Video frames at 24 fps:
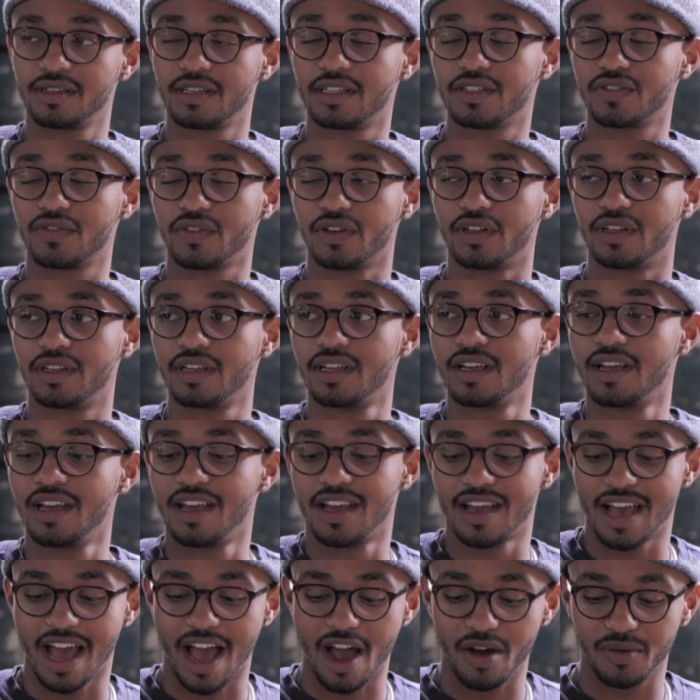Yeah, it's fun.
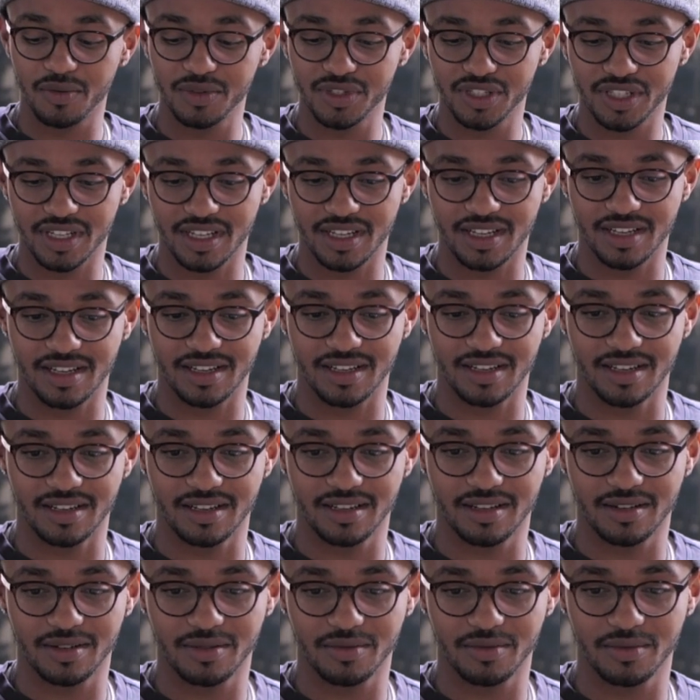How was
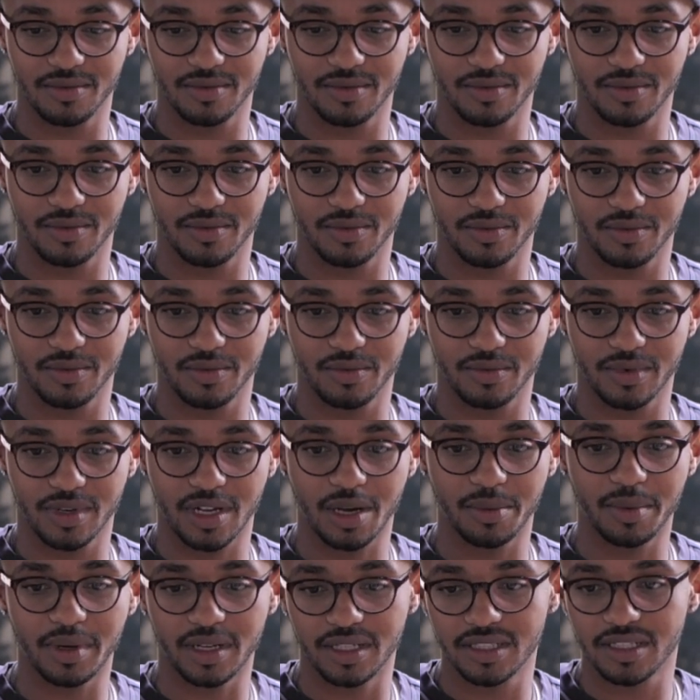
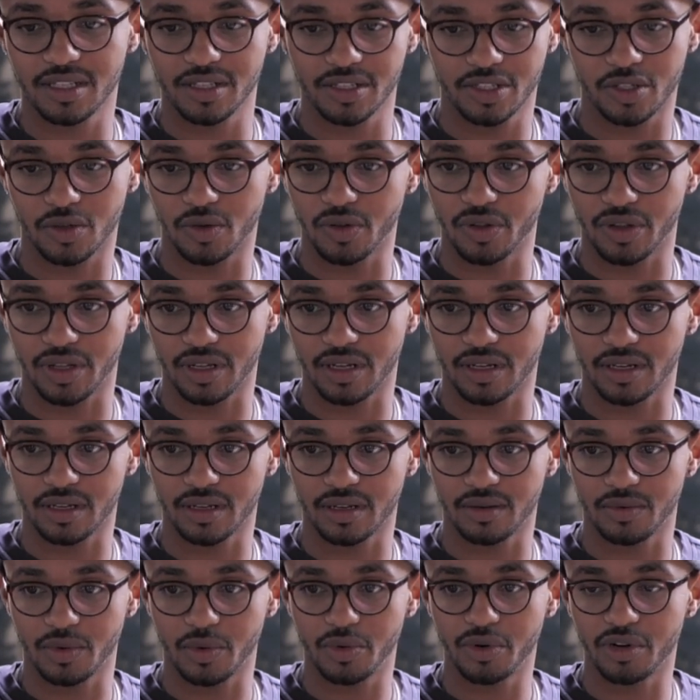coming into this whole thing?
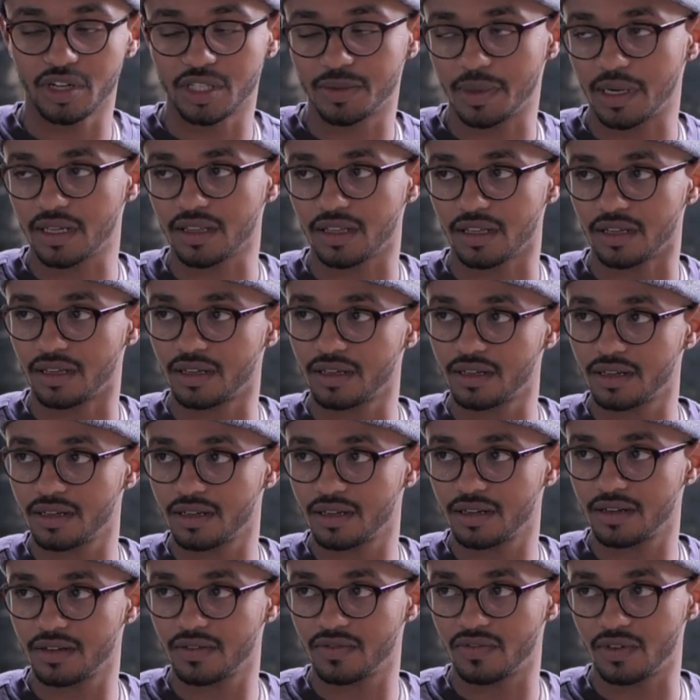What were you expecting
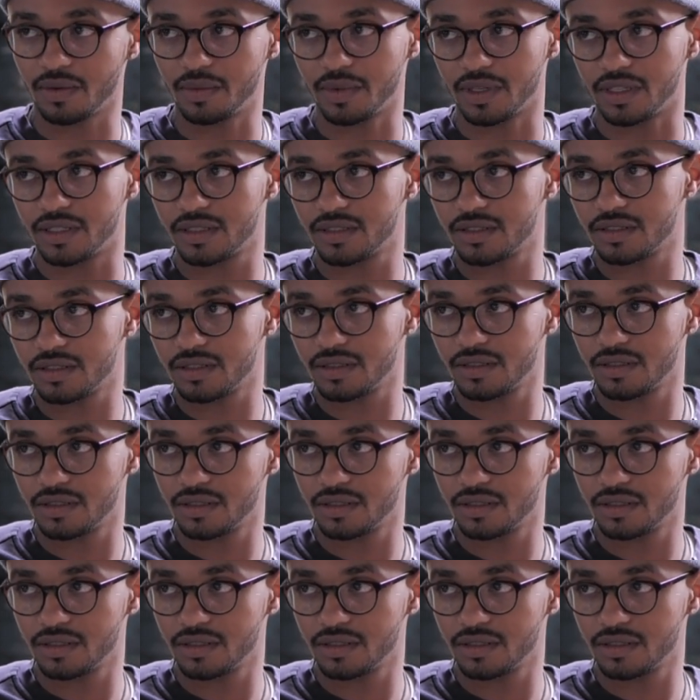from this?